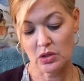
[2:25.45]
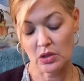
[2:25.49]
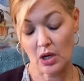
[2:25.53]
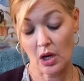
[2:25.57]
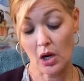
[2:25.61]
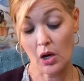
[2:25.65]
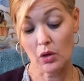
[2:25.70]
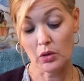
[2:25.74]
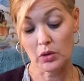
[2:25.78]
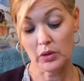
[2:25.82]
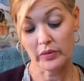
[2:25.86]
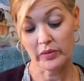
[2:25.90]

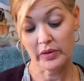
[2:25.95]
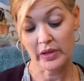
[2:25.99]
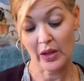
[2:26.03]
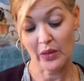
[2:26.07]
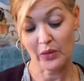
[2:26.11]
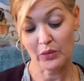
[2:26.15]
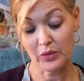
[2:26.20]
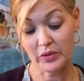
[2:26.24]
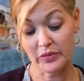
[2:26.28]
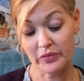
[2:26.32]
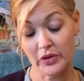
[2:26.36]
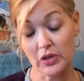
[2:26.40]
Oh, you have
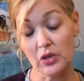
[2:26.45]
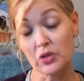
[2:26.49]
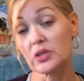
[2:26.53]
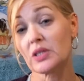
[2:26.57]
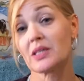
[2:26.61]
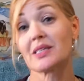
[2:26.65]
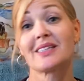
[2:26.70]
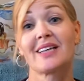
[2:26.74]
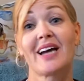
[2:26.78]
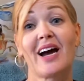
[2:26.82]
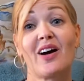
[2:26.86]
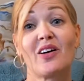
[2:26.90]
another referral
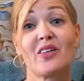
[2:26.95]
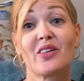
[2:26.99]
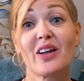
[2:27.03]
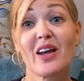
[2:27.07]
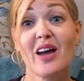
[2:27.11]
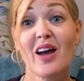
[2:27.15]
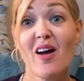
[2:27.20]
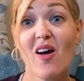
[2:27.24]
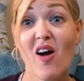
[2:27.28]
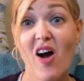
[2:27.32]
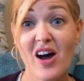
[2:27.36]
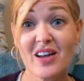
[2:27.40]
discount.
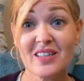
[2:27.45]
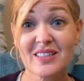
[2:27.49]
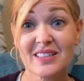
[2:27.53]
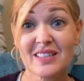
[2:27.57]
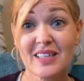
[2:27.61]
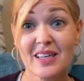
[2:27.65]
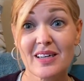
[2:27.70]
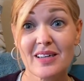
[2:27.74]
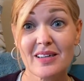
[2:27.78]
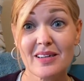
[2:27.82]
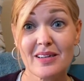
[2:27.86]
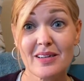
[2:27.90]

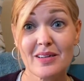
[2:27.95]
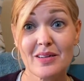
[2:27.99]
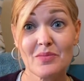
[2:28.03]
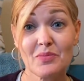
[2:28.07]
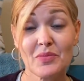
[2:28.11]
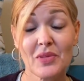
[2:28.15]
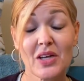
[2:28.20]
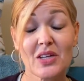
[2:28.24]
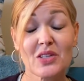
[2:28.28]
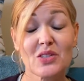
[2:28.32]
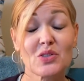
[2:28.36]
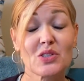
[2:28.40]

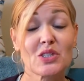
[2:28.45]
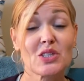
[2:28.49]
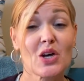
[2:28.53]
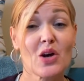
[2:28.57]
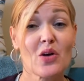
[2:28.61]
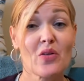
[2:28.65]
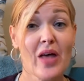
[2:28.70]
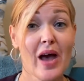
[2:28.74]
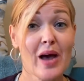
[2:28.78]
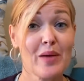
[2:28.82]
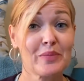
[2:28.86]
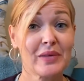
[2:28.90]
Awesome.
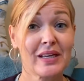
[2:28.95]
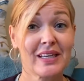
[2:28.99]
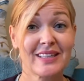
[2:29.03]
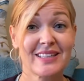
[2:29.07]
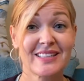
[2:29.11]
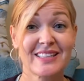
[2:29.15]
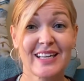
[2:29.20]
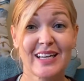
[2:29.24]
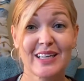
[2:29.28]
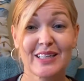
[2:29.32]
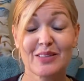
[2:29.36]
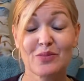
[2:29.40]
So that
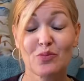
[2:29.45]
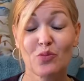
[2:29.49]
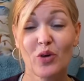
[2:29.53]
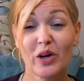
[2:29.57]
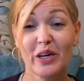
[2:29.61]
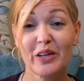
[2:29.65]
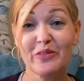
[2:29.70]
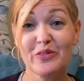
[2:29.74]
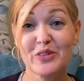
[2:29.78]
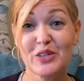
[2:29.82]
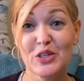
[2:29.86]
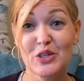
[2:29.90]
means that one
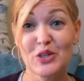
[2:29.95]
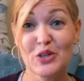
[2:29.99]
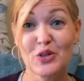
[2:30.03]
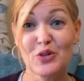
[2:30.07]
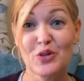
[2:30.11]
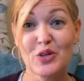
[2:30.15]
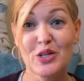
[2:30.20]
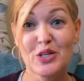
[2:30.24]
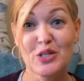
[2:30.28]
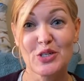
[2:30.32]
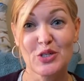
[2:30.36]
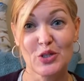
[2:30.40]
of
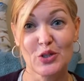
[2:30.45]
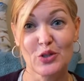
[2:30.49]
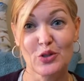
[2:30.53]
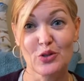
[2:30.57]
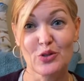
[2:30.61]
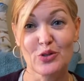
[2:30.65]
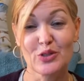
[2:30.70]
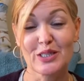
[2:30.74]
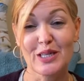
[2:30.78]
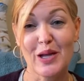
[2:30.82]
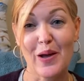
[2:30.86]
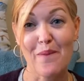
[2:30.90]
you
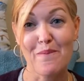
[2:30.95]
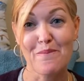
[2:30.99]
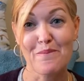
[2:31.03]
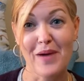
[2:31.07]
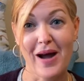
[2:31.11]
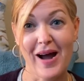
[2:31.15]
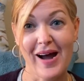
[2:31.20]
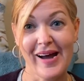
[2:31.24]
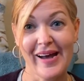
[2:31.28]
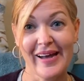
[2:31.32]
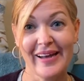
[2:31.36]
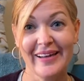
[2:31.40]
used
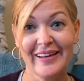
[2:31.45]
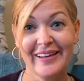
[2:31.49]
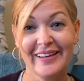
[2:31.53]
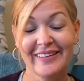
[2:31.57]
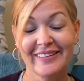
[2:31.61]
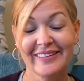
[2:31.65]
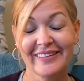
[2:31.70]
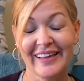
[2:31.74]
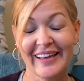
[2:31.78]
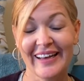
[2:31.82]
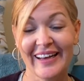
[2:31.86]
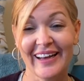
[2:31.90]
my
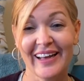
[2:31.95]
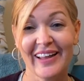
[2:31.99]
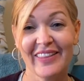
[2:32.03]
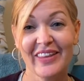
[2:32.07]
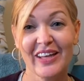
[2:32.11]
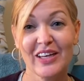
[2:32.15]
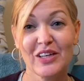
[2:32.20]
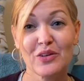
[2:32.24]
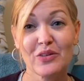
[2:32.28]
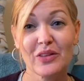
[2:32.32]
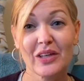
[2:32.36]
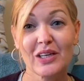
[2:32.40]
link.
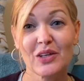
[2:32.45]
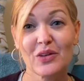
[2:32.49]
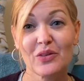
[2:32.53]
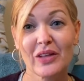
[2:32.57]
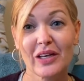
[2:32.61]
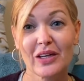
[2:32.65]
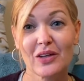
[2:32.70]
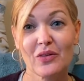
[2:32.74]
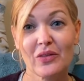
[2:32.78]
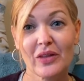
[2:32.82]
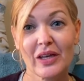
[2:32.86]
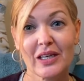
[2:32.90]
Thank you, thank you,
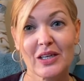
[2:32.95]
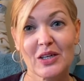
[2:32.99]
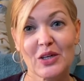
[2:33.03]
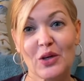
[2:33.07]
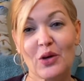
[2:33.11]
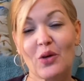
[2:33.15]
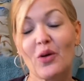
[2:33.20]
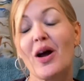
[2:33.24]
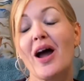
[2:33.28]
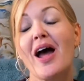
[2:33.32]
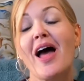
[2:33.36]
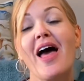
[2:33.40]
thank you, thank
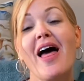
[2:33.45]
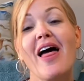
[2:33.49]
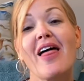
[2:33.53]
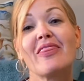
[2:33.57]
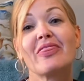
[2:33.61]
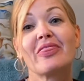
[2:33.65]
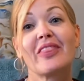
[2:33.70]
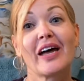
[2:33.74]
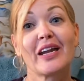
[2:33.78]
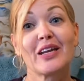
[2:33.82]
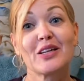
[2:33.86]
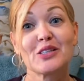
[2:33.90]
you.
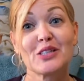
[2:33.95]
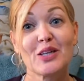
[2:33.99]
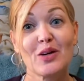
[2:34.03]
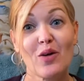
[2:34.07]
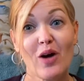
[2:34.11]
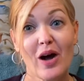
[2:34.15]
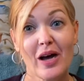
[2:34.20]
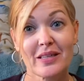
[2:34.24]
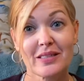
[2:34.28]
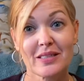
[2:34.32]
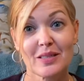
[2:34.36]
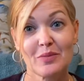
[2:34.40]
That is so
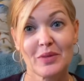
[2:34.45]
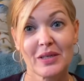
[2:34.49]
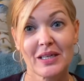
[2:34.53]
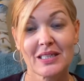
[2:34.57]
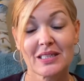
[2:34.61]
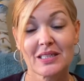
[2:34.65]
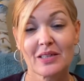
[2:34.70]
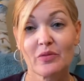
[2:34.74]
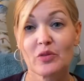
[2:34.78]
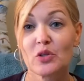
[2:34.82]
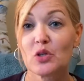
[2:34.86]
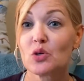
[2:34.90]
awesome
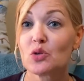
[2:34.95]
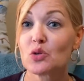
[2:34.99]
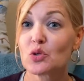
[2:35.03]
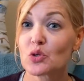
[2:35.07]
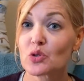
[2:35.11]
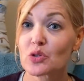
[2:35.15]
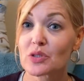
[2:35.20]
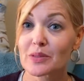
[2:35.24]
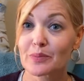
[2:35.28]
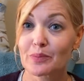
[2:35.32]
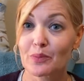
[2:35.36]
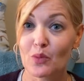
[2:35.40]
because if you
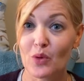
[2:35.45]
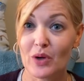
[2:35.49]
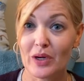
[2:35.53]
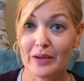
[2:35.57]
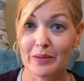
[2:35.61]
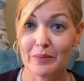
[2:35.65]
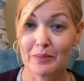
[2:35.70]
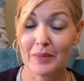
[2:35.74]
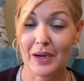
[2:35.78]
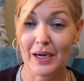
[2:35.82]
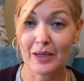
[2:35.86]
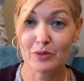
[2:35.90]
use one of
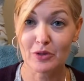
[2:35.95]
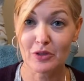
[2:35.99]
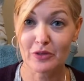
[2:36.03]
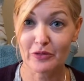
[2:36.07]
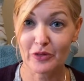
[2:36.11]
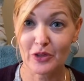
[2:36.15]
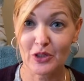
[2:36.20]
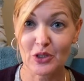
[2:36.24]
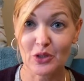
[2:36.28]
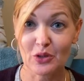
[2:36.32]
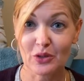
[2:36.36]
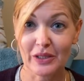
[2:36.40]
my
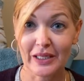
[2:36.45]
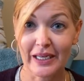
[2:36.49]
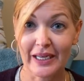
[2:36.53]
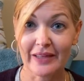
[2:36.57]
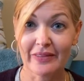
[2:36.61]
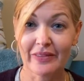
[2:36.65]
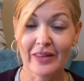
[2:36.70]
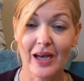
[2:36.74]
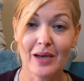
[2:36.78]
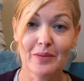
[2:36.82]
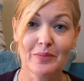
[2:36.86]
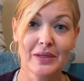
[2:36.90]
referral
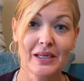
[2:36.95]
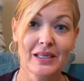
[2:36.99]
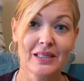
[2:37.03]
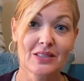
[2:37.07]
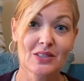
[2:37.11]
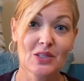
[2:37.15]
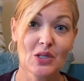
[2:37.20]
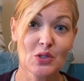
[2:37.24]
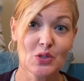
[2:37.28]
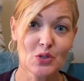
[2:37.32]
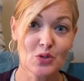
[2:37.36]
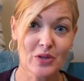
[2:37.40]
link, that
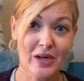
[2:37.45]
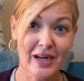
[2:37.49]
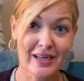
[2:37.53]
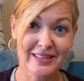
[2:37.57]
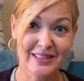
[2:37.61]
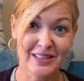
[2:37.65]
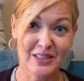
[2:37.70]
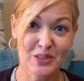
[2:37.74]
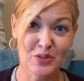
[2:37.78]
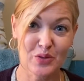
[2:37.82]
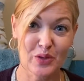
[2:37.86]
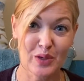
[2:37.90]
means you guys
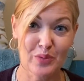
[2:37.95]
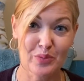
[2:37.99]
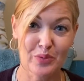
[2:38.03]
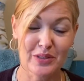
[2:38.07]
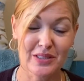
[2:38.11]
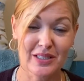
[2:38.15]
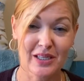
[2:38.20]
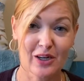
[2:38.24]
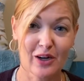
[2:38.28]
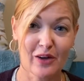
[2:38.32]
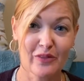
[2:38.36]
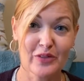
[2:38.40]
get
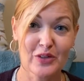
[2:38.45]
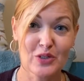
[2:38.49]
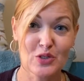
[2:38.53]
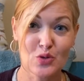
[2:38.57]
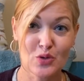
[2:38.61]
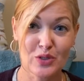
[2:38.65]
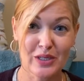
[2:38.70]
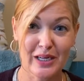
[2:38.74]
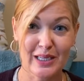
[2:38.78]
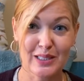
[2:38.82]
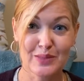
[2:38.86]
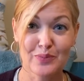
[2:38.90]
20% off
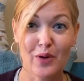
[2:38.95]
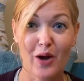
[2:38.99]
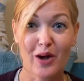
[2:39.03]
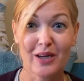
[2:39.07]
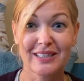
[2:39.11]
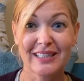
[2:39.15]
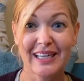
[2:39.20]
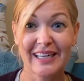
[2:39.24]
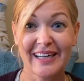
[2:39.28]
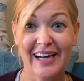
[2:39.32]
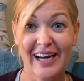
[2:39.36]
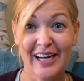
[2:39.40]
your next box
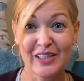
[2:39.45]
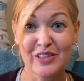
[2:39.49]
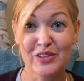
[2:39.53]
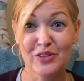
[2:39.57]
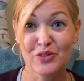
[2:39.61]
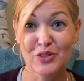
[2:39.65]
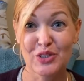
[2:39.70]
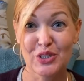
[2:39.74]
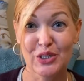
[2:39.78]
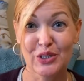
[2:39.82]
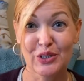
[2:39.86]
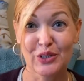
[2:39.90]
and I
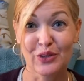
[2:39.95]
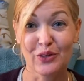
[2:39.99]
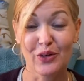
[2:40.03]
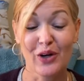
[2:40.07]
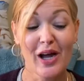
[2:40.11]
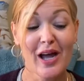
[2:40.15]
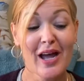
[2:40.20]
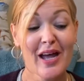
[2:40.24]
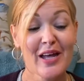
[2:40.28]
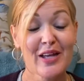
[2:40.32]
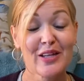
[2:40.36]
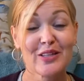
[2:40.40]
do too.
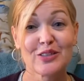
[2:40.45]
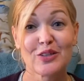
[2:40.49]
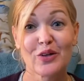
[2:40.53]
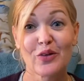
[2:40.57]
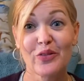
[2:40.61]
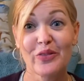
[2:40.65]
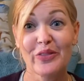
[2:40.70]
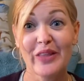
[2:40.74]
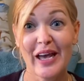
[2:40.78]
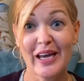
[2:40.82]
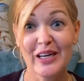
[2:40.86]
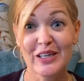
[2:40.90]
So
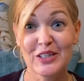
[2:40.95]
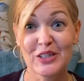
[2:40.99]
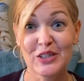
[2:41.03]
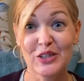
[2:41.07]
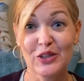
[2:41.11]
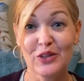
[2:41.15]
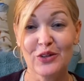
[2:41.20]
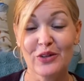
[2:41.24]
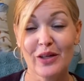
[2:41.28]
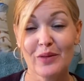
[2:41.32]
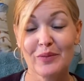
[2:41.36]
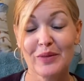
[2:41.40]
thank
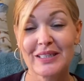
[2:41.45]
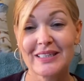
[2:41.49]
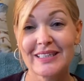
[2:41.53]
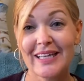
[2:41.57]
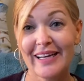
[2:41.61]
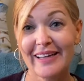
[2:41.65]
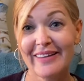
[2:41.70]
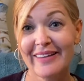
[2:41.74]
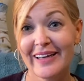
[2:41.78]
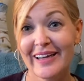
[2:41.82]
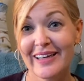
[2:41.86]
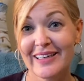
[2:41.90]
you. That means
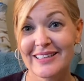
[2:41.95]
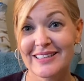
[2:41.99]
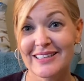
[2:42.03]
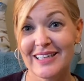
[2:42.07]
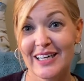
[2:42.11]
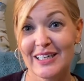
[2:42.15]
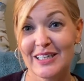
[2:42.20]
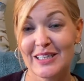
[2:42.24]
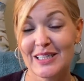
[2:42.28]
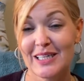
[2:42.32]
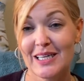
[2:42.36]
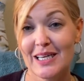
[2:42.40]
anything I
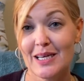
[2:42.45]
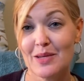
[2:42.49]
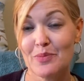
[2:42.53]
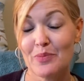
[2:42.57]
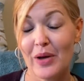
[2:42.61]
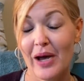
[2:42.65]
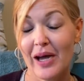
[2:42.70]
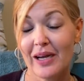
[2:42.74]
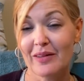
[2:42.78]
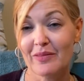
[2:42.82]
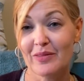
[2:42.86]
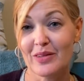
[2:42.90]
decide to keep
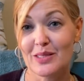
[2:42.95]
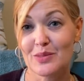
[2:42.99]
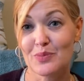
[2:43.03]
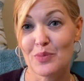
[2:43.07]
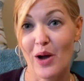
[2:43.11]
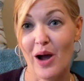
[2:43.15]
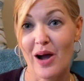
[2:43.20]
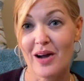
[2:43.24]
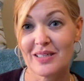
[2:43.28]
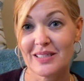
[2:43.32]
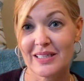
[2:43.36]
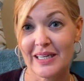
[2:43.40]
out of this
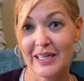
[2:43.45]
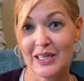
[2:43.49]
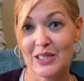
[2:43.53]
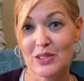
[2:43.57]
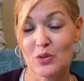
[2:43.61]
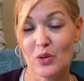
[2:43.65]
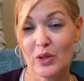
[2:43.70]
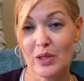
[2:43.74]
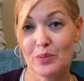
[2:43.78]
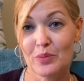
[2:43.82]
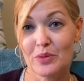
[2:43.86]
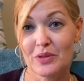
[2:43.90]
box, I get
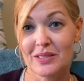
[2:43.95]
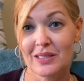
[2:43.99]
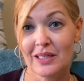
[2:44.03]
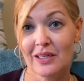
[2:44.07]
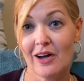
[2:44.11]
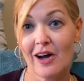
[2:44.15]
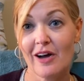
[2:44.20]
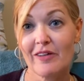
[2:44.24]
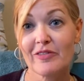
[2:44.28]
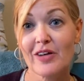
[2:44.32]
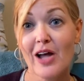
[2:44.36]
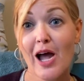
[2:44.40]
20%
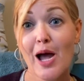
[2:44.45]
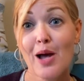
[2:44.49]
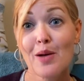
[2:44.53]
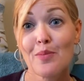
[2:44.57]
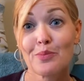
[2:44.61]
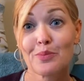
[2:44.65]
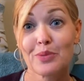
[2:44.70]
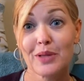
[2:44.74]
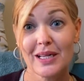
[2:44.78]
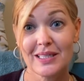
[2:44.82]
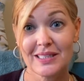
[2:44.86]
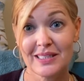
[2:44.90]
off.
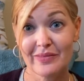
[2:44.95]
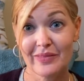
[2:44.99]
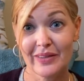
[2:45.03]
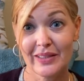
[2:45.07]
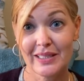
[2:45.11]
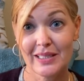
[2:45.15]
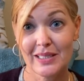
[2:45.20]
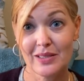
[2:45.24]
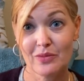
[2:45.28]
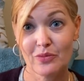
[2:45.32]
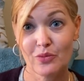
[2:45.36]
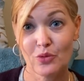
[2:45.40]
Plus, if I
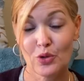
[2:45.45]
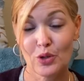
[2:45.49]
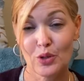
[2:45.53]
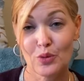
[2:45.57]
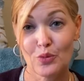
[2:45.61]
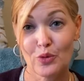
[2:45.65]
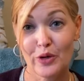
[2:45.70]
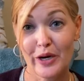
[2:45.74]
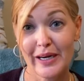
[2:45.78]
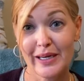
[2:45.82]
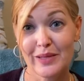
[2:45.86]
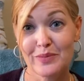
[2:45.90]
keep four or
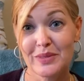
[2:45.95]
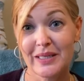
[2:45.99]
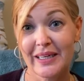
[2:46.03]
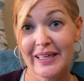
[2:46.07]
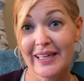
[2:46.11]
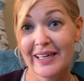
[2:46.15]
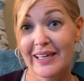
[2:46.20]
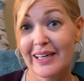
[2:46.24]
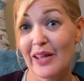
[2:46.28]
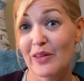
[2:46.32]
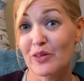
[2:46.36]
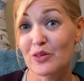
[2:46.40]
more items, I
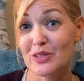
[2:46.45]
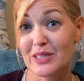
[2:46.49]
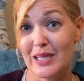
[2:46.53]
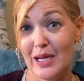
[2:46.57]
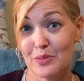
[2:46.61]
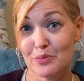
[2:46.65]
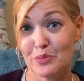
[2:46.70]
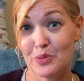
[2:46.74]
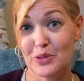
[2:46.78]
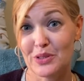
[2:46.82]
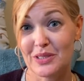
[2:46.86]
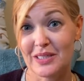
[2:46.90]
get another
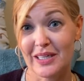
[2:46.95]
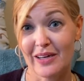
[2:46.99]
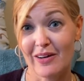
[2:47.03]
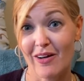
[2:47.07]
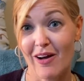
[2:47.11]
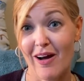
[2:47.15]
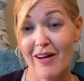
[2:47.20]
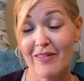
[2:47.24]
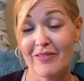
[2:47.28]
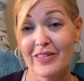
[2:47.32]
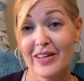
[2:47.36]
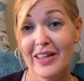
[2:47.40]
10%
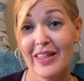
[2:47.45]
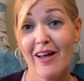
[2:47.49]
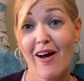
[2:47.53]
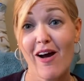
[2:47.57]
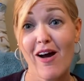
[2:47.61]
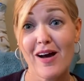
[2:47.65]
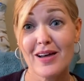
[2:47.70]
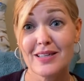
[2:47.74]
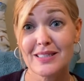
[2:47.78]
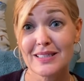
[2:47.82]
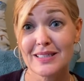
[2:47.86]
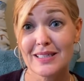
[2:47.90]
off
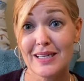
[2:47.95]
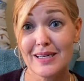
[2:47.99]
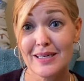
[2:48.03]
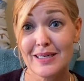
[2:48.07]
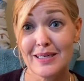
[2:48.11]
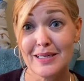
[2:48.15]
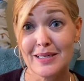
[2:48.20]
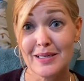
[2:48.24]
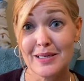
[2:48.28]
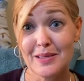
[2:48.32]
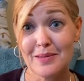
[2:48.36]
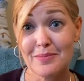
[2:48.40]

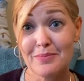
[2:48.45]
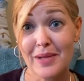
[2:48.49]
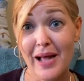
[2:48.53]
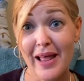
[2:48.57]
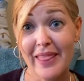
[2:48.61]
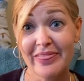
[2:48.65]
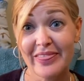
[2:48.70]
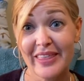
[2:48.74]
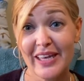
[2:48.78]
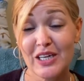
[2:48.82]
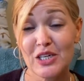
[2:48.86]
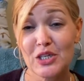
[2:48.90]
awesome.
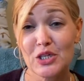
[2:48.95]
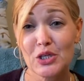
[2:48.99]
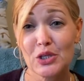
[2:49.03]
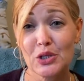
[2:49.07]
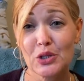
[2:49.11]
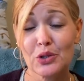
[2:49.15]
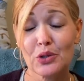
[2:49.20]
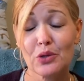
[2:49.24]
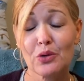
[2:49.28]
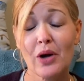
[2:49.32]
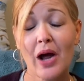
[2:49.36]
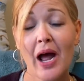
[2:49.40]
Thank
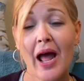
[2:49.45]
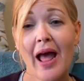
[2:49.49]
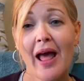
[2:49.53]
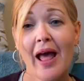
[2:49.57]
you.